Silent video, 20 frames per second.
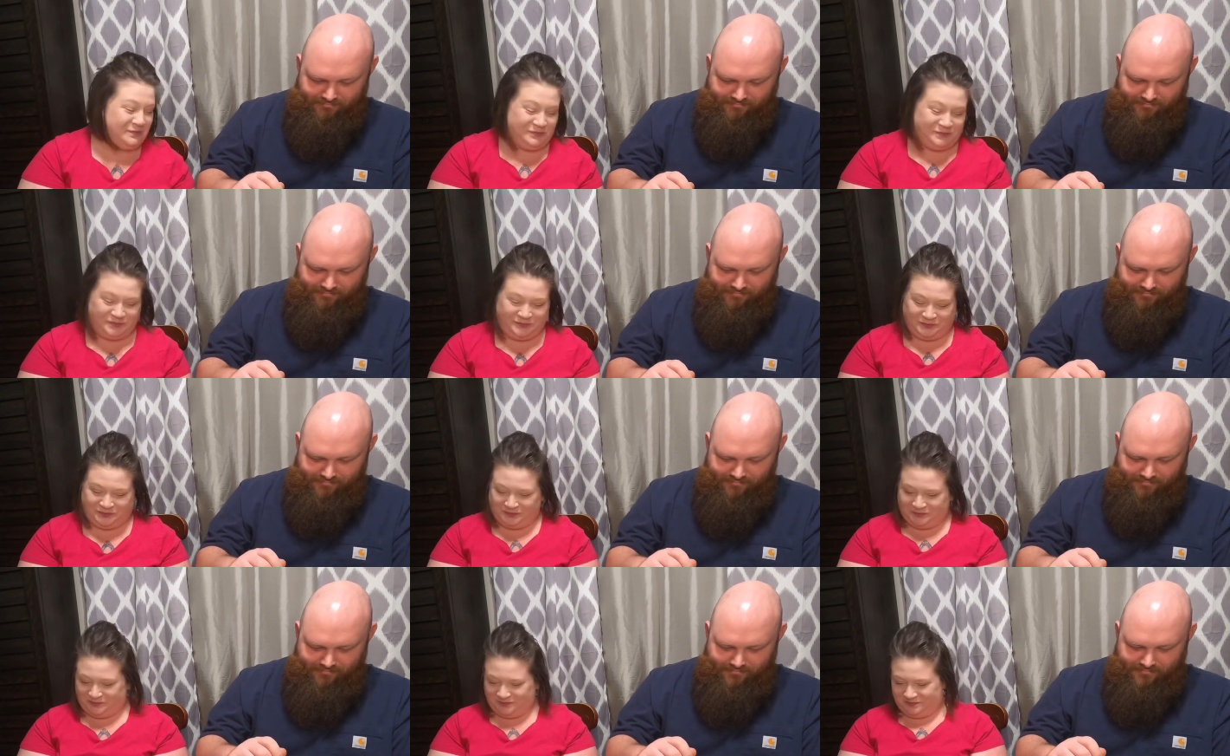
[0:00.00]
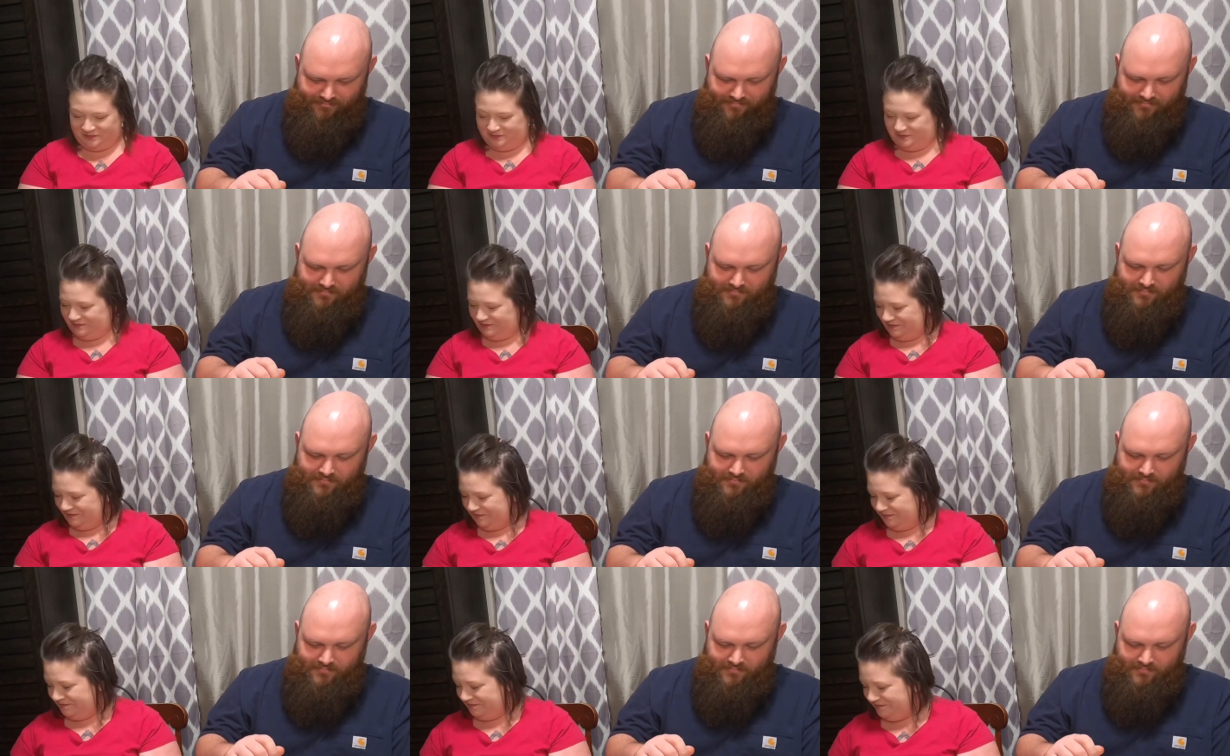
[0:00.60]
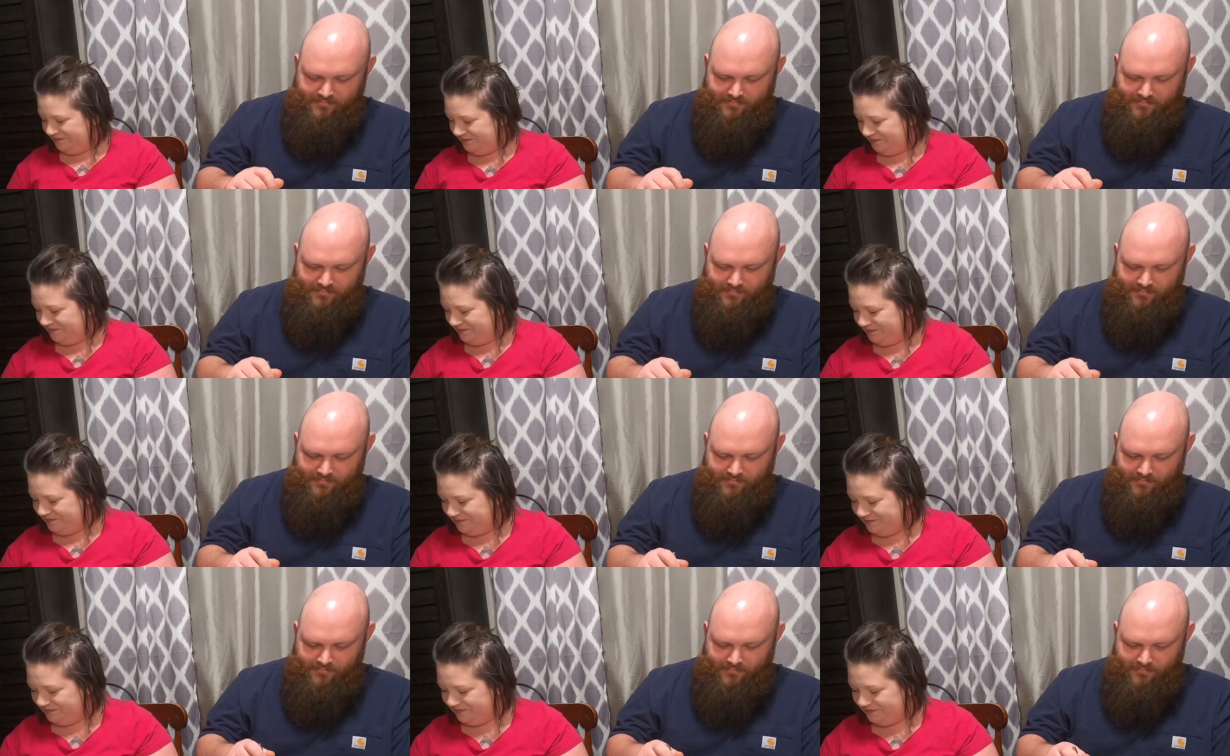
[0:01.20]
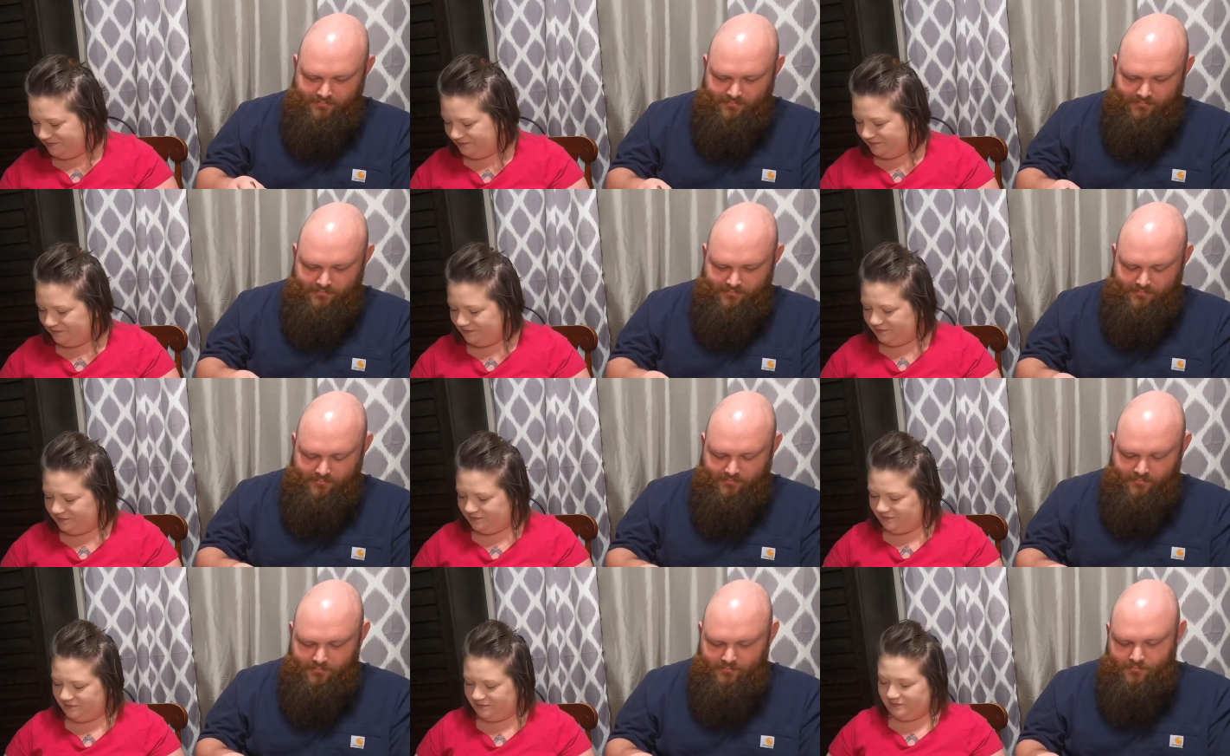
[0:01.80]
Nothing is said.